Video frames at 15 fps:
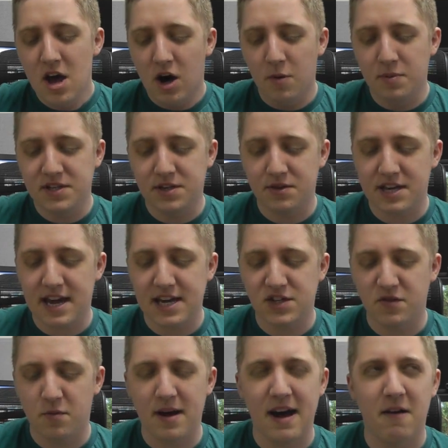Up until the
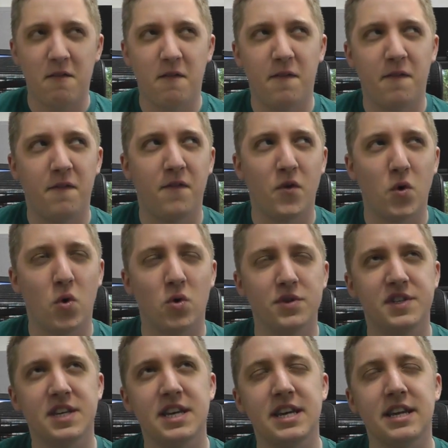age of about
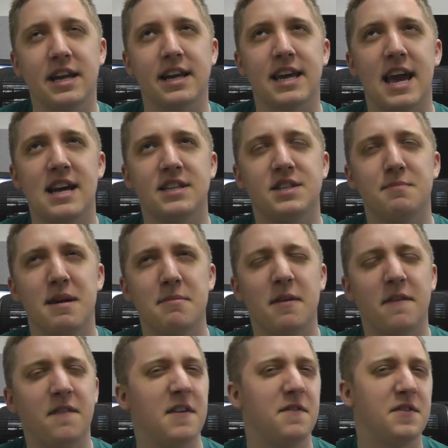14, I guess, maybe
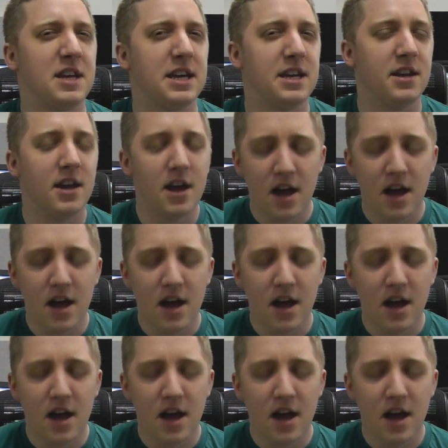15,